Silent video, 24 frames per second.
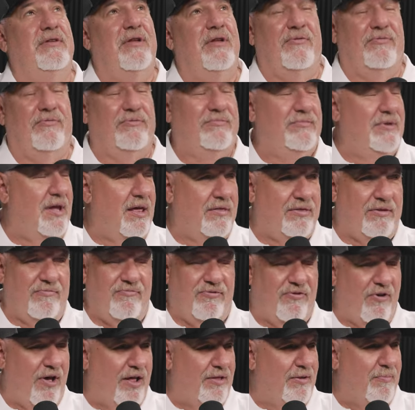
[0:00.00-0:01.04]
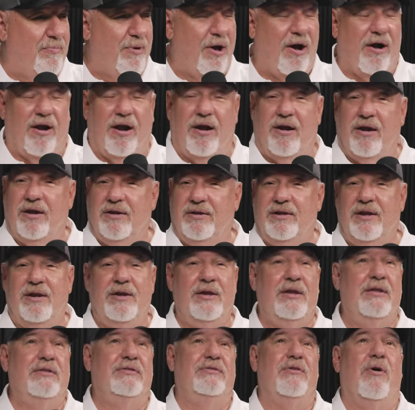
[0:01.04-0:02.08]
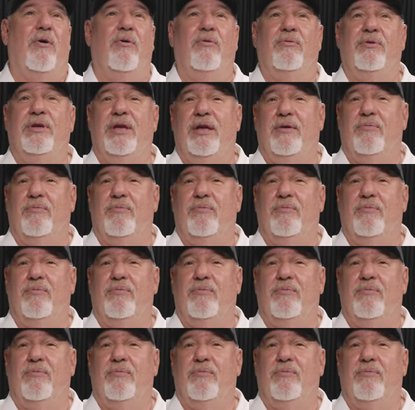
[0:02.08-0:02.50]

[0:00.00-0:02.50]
You know, nothing fall apart. Don't